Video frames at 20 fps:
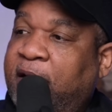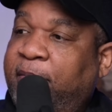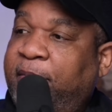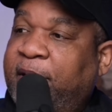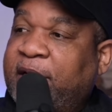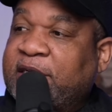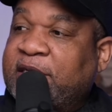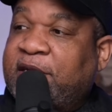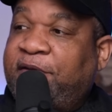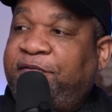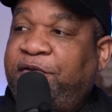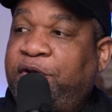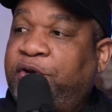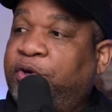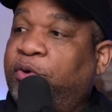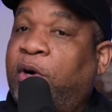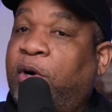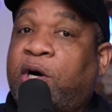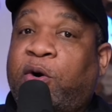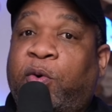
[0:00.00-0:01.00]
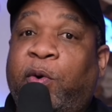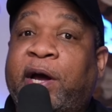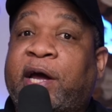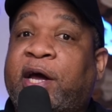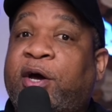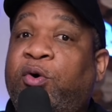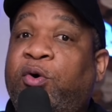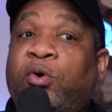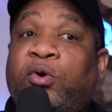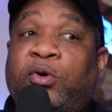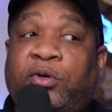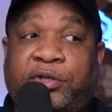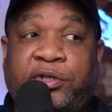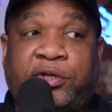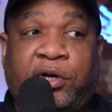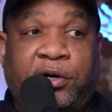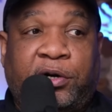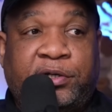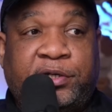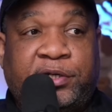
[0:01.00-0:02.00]
Because if you do a quick Google
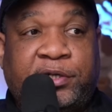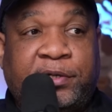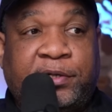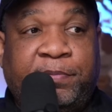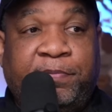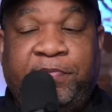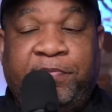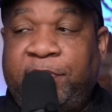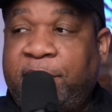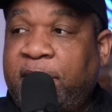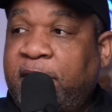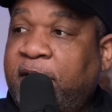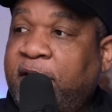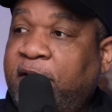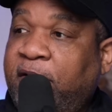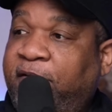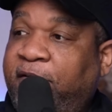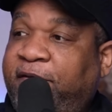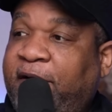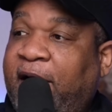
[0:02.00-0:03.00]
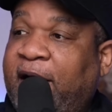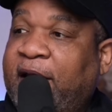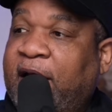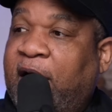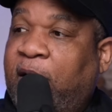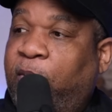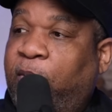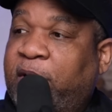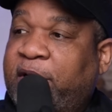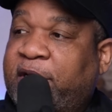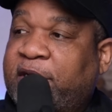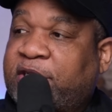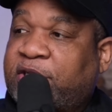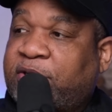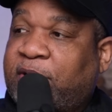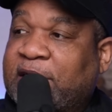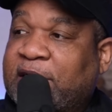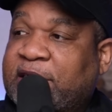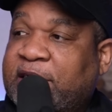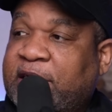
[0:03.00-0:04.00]
search, you'll find out what
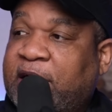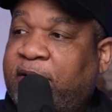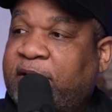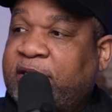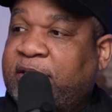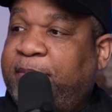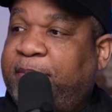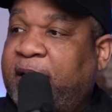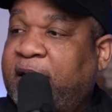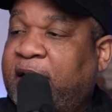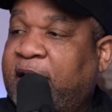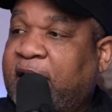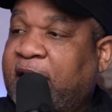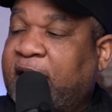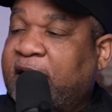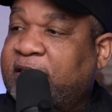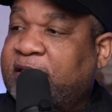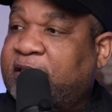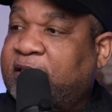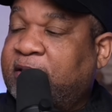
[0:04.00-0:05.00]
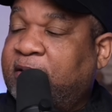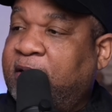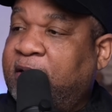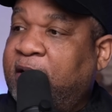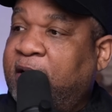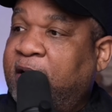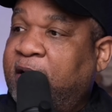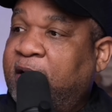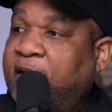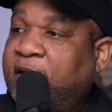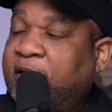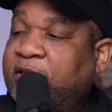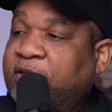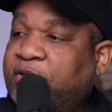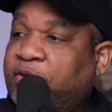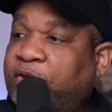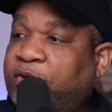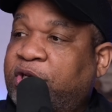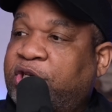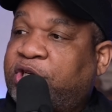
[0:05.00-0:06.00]
discretionary spending is.
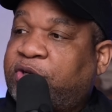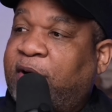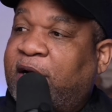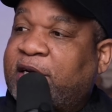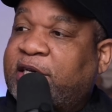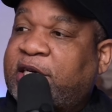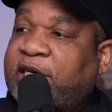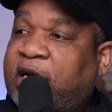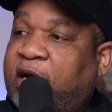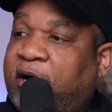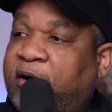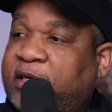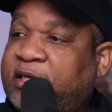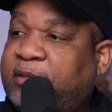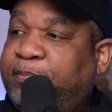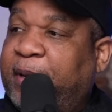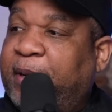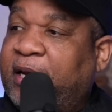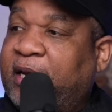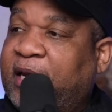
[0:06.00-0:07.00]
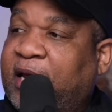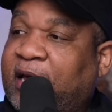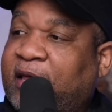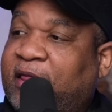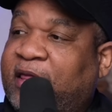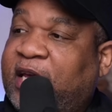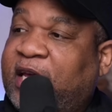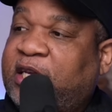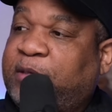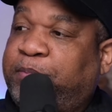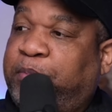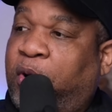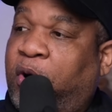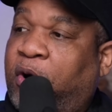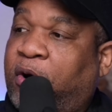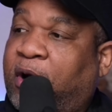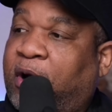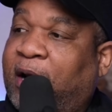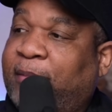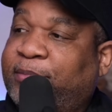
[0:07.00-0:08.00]
So, discretionary spending, these
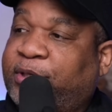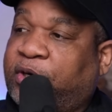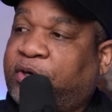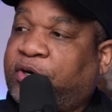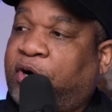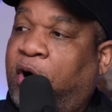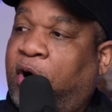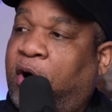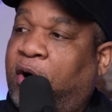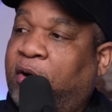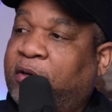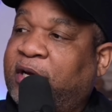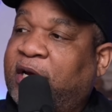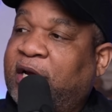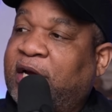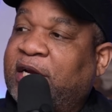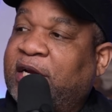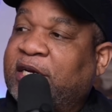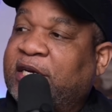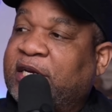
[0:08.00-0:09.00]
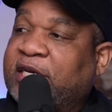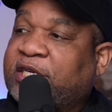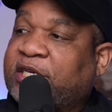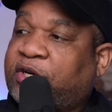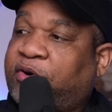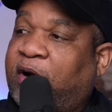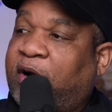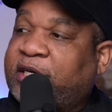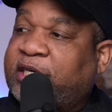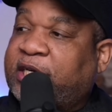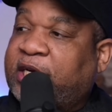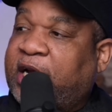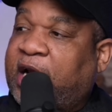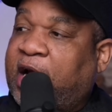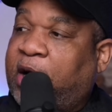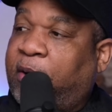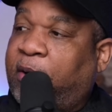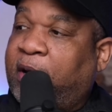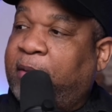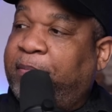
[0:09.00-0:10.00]
programs are called
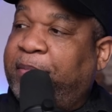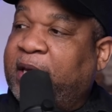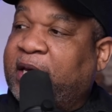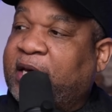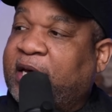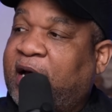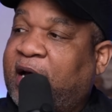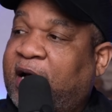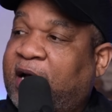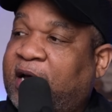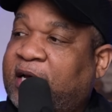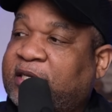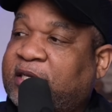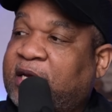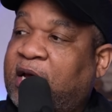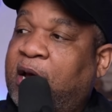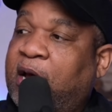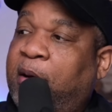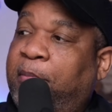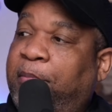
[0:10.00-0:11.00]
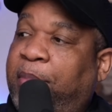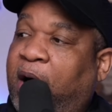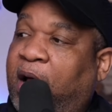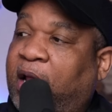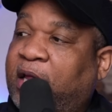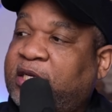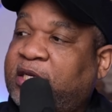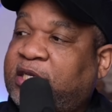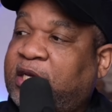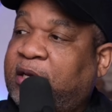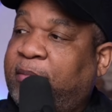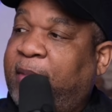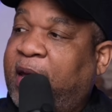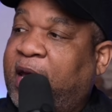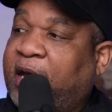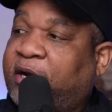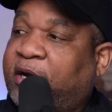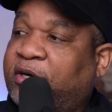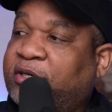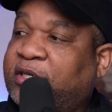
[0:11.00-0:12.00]
discretionary because
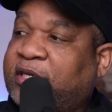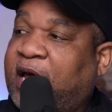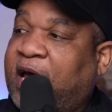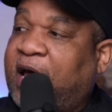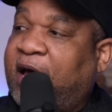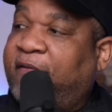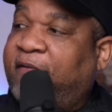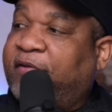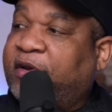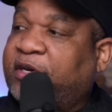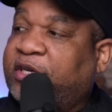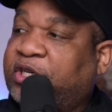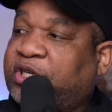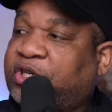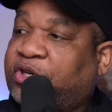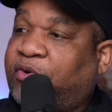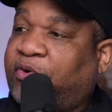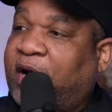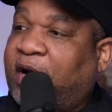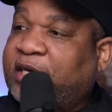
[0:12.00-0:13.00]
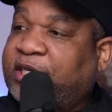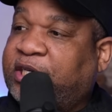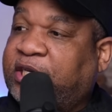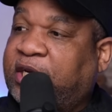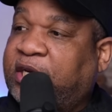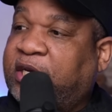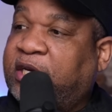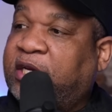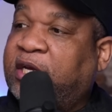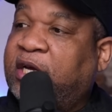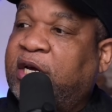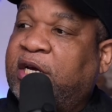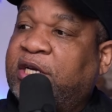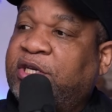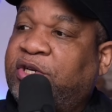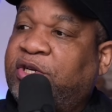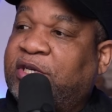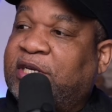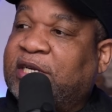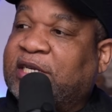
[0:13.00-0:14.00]
policymakers have discretion
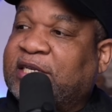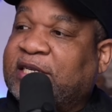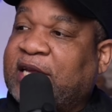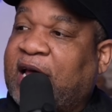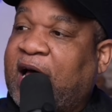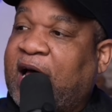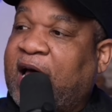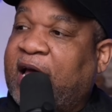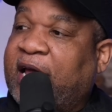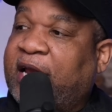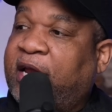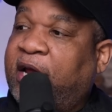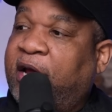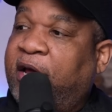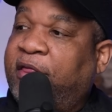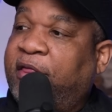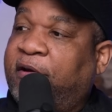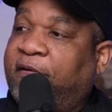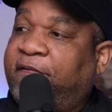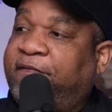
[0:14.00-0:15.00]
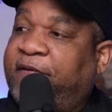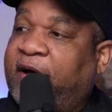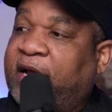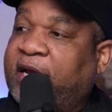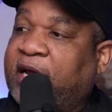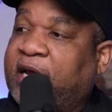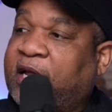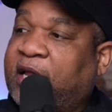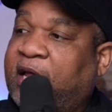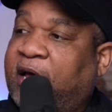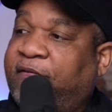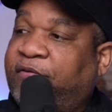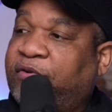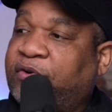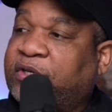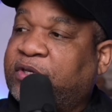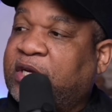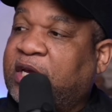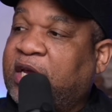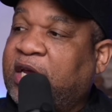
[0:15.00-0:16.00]
to decide their funding
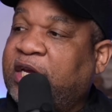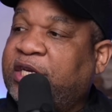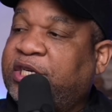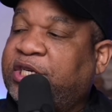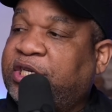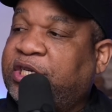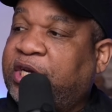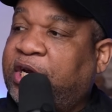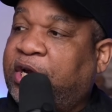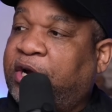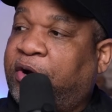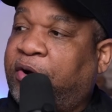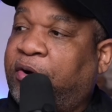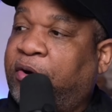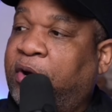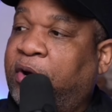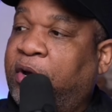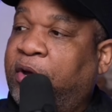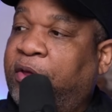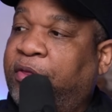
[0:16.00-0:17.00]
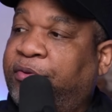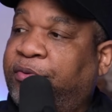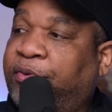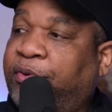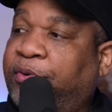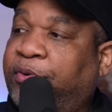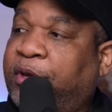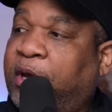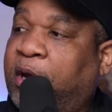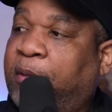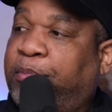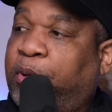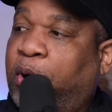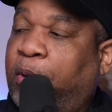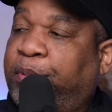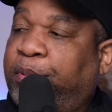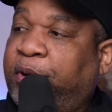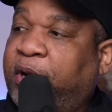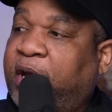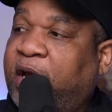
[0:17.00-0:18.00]
levels each year through the
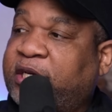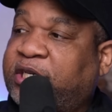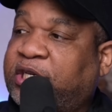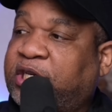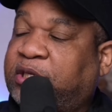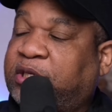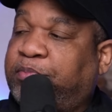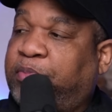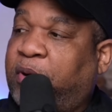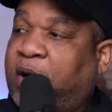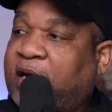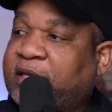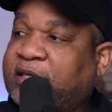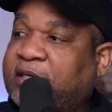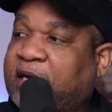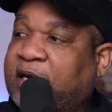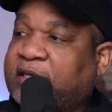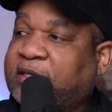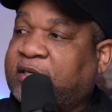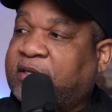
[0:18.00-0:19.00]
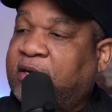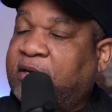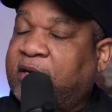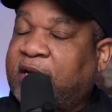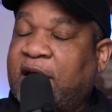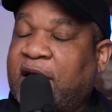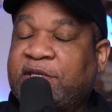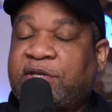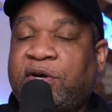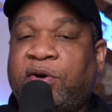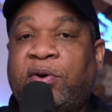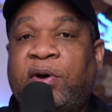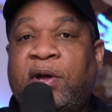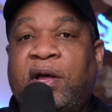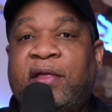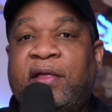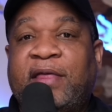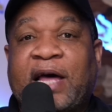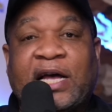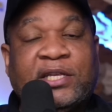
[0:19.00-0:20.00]
appropriations process. Okay, so
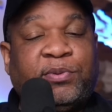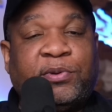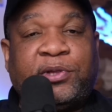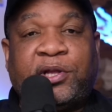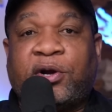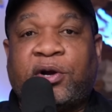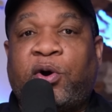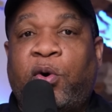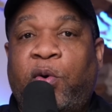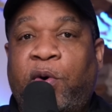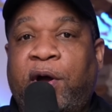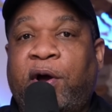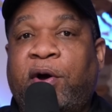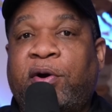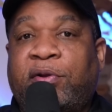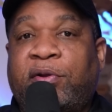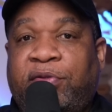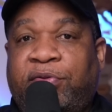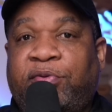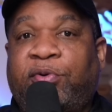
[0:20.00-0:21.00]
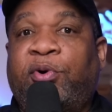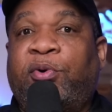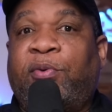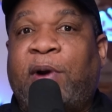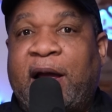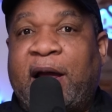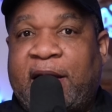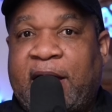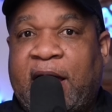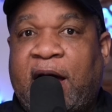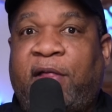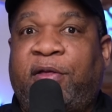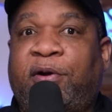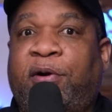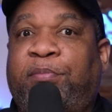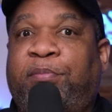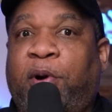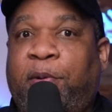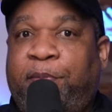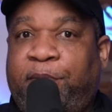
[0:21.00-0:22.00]
that's what they're going through right now, their
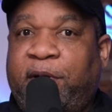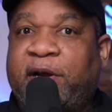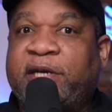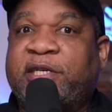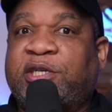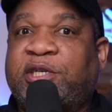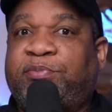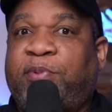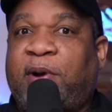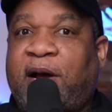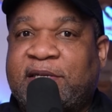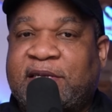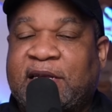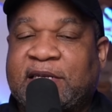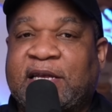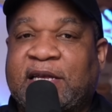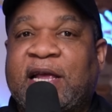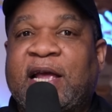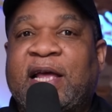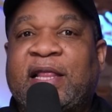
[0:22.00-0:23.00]
appropriations process.